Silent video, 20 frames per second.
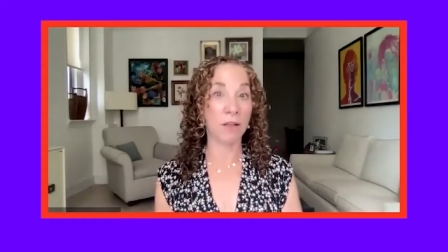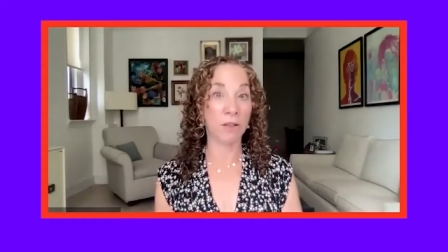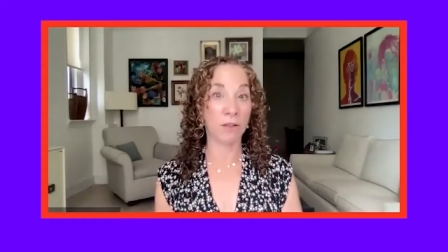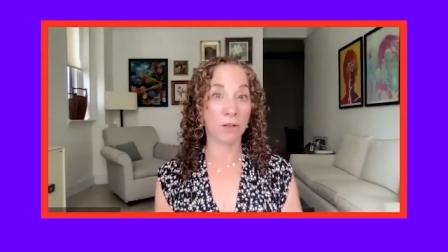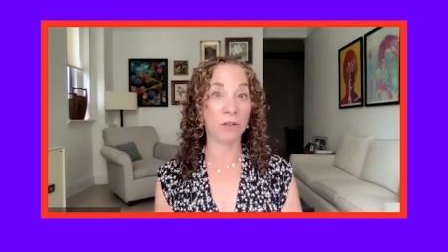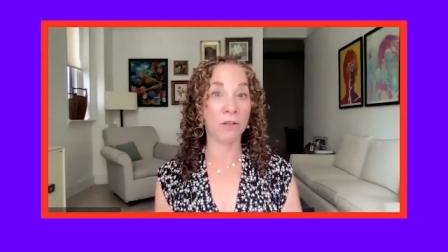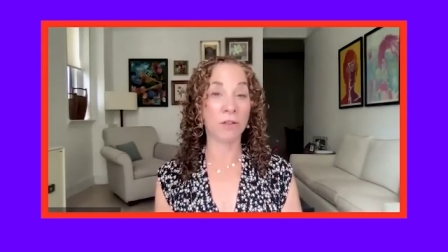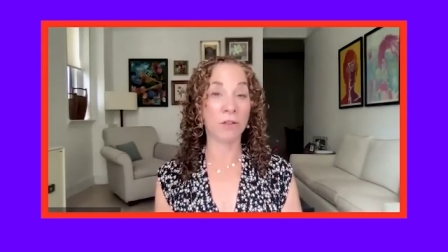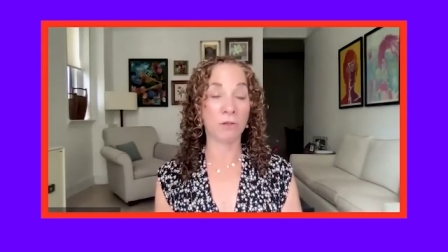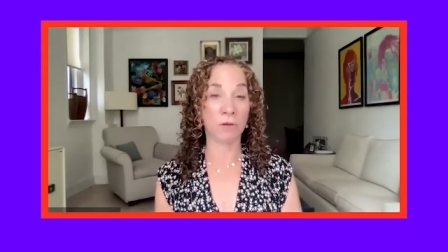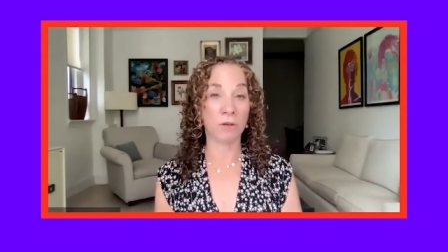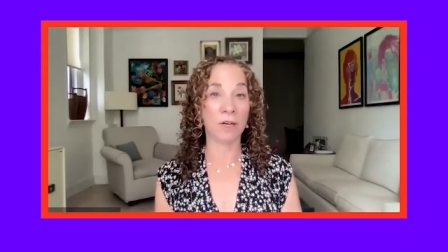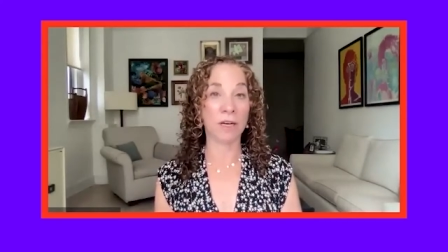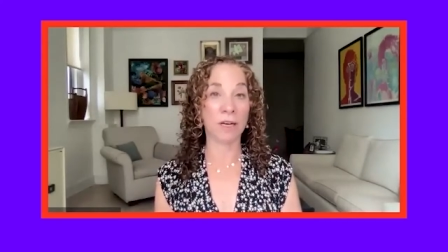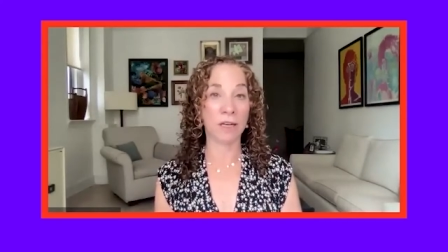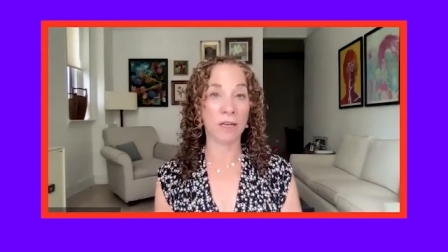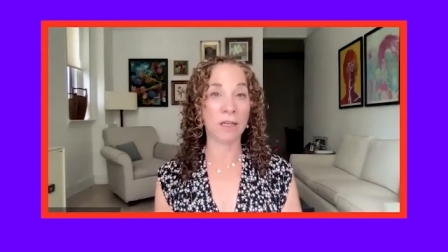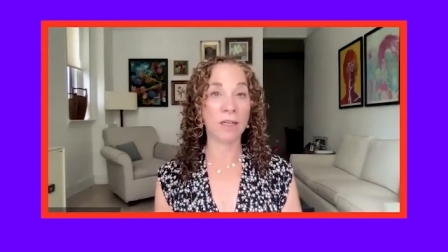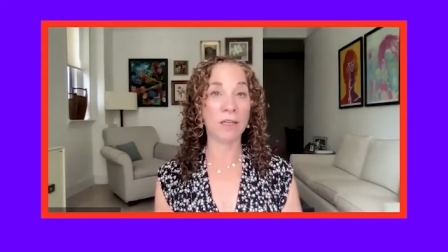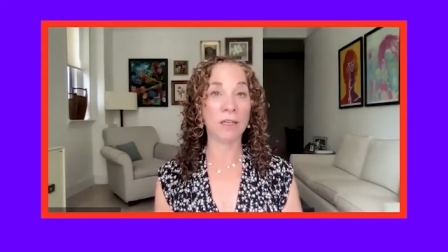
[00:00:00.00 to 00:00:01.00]
tell their
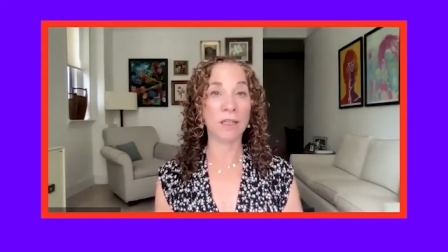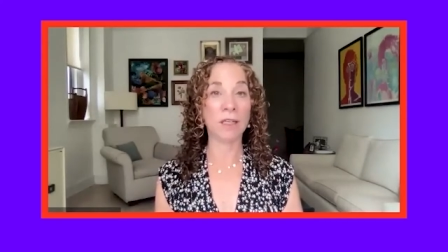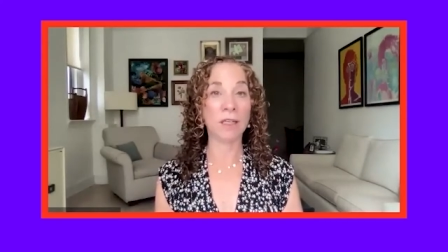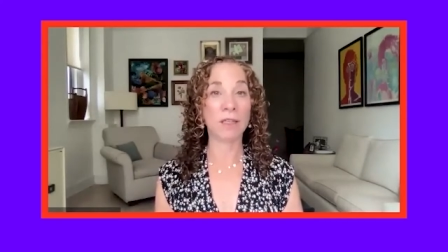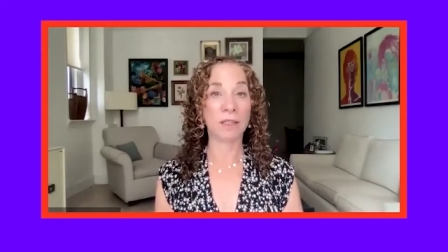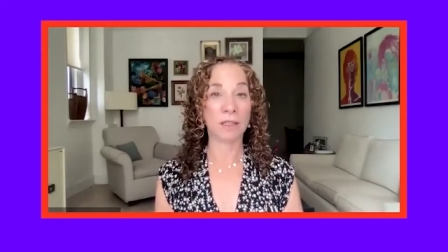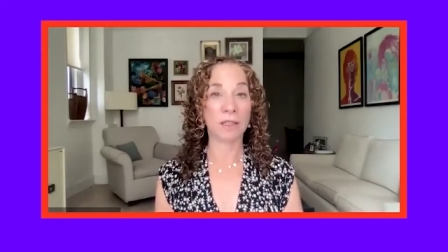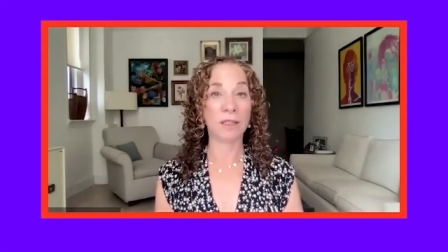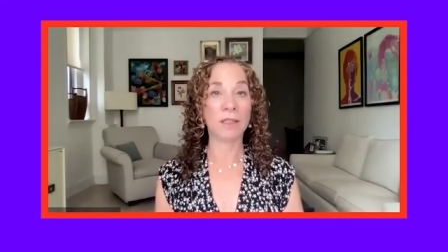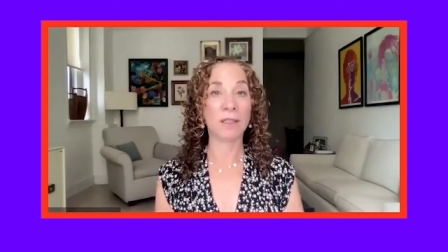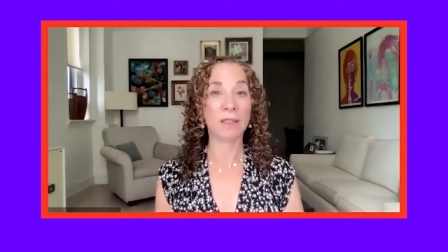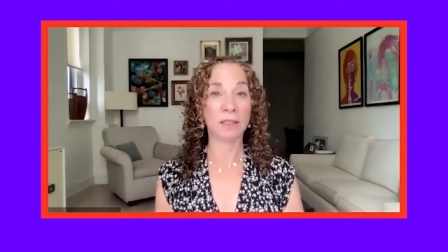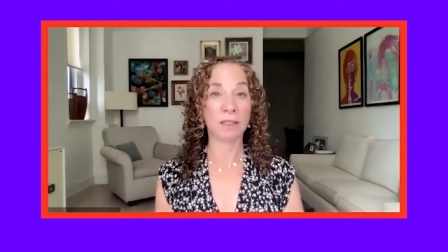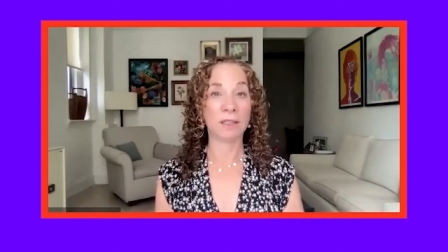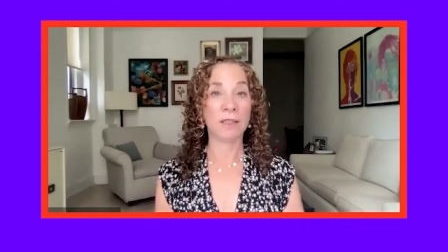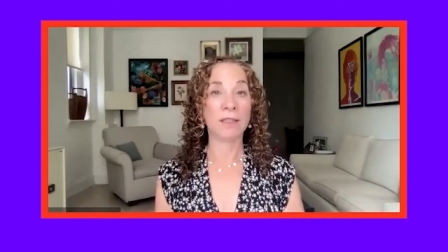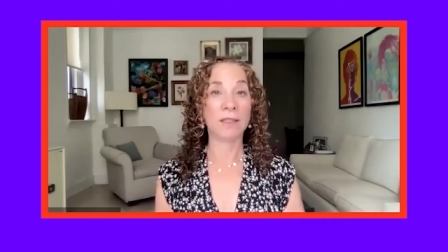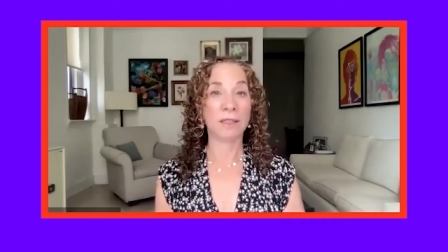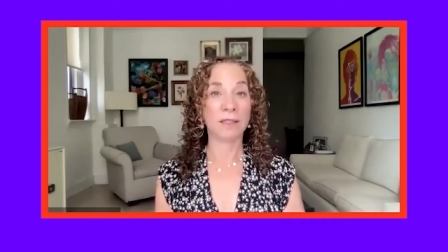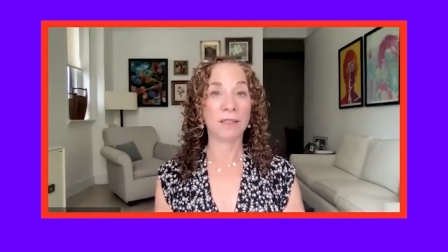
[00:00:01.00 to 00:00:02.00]
story.
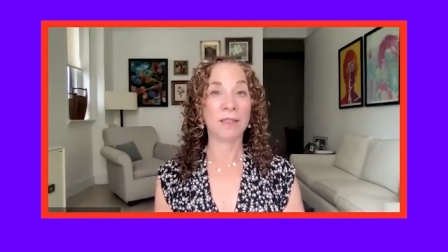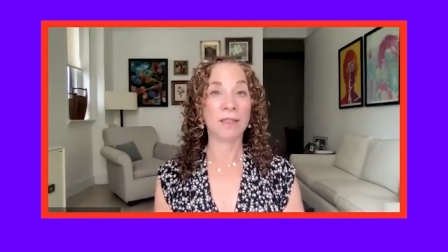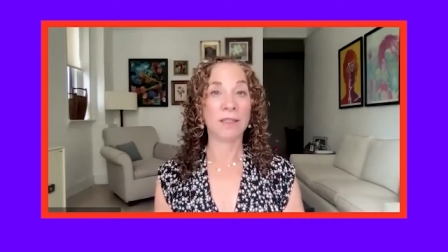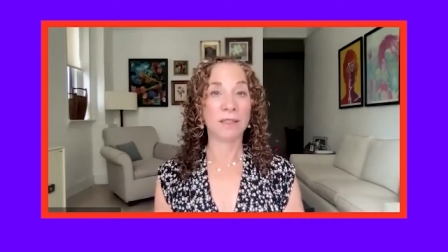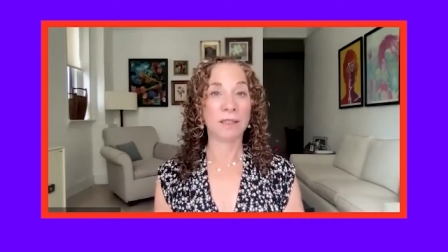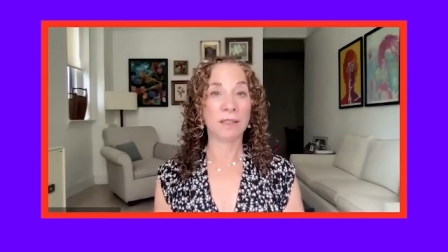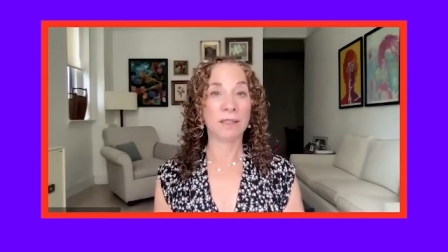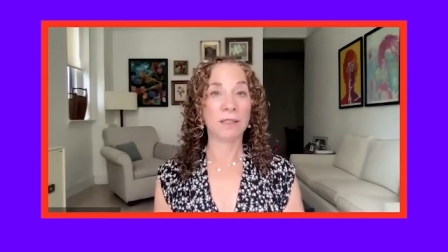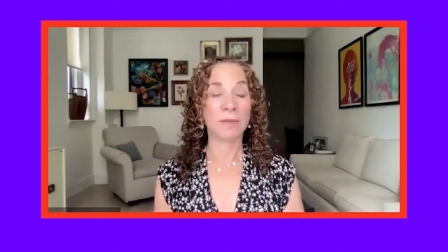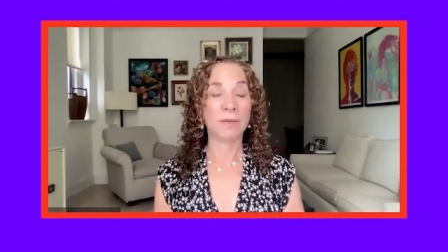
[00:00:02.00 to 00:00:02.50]
Agreed.